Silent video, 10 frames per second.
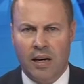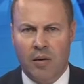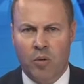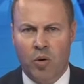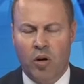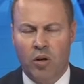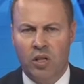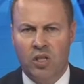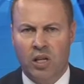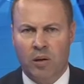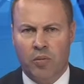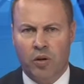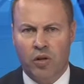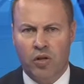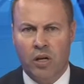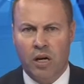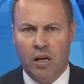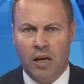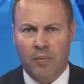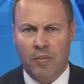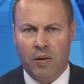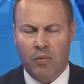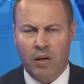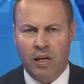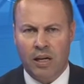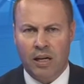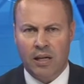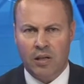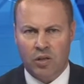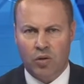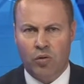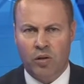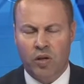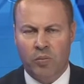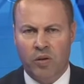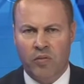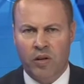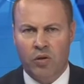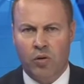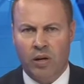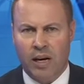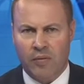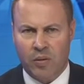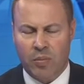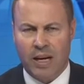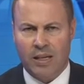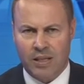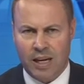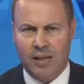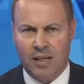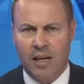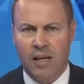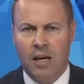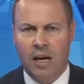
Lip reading: more holistic approach that we saw adopted in Victoria after Black Saturday,